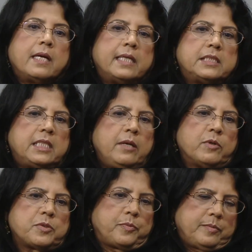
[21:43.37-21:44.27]
and she
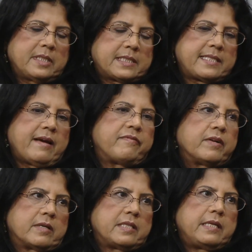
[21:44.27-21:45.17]
was a
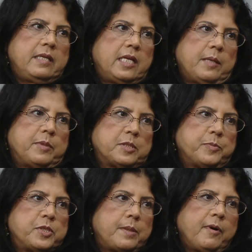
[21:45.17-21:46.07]
staffer at the Indianapolis
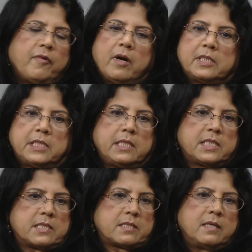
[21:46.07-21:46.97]
Museum of Art. She
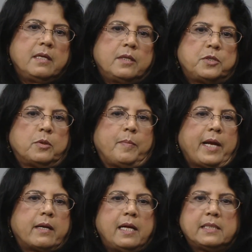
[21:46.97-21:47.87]
just took
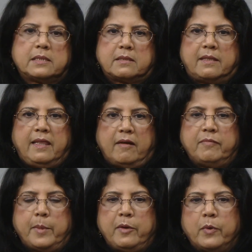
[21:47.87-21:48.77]
my class,
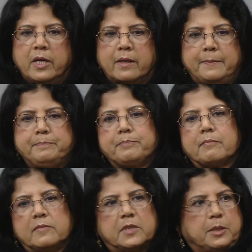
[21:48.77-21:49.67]
loved my work.
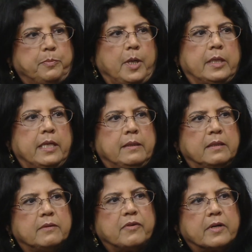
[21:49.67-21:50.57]
She bought it
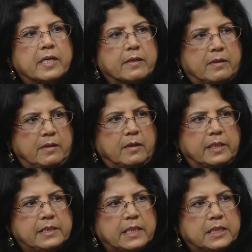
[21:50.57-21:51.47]
for her
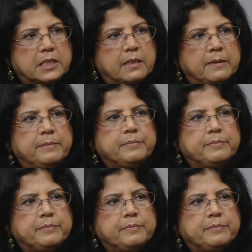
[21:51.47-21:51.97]
organization,